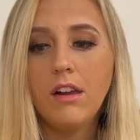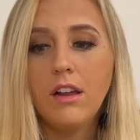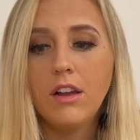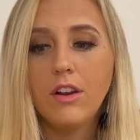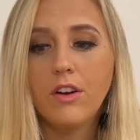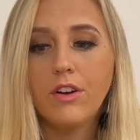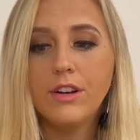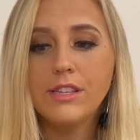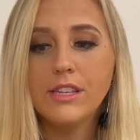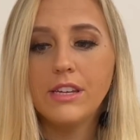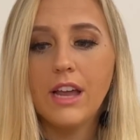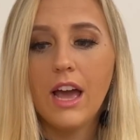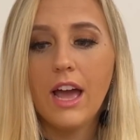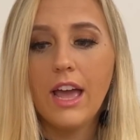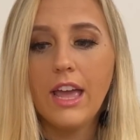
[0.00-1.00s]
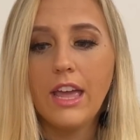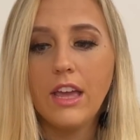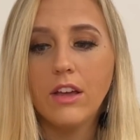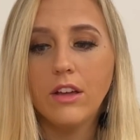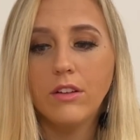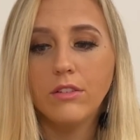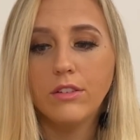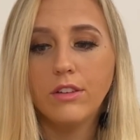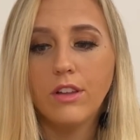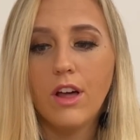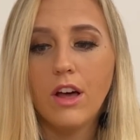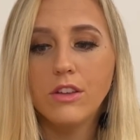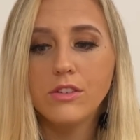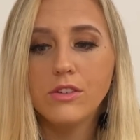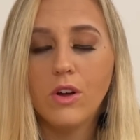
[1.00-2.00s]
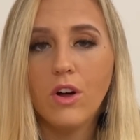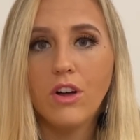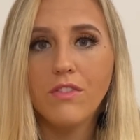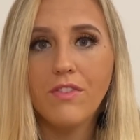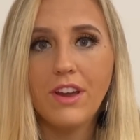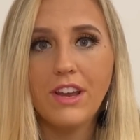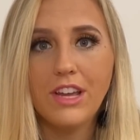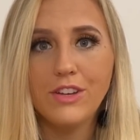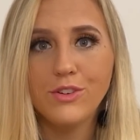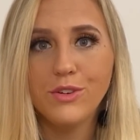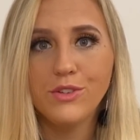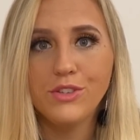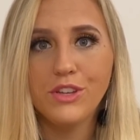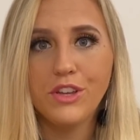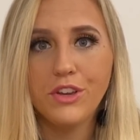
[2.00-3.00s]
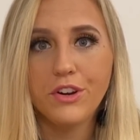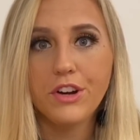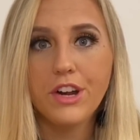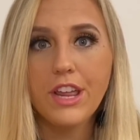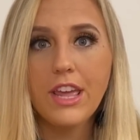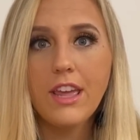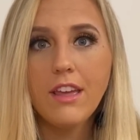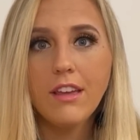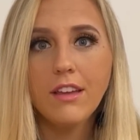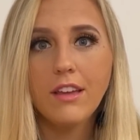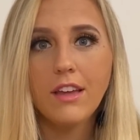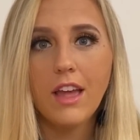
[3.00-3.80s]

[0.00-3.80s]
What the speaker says: Chris and I lost all financial security.